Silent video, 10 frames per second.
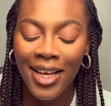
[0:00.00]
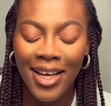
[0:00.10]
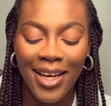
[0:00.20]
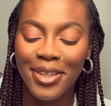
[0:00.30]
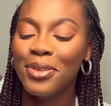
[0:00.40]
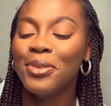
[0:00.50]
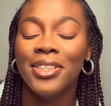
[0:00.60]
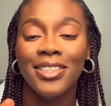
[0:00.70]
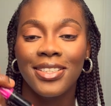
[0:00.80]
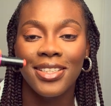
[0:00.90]
I don't know
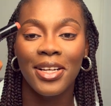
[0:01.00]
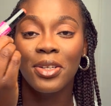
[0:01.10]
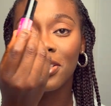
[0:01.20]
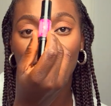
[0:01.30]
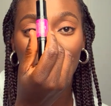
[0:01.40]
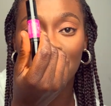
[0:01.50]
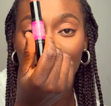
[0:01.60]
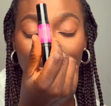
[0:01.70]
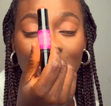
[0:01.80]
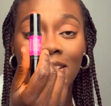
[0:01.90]
what this is. I got it from
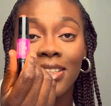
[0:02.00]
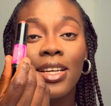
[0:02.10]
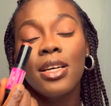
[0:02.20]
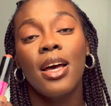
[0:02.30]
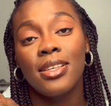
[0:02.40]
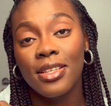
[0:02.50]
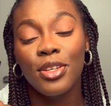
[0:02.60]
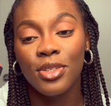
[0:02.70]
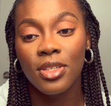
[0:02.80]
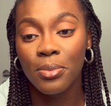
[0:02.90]
Nyx and I started
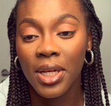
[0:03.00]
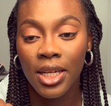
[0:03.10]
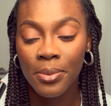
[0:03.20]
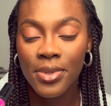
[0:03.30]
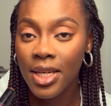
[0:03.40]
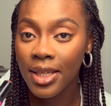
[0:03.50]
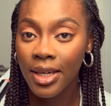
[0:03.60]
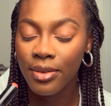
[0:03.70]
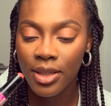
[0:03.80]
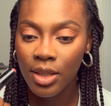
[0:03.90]
using it on my lips and I
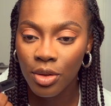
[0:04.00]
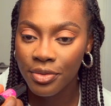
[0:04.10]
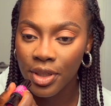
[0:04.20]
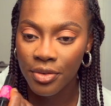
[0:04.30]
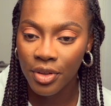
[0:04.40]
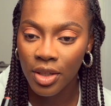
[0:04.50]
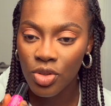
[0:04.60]
really love the effect.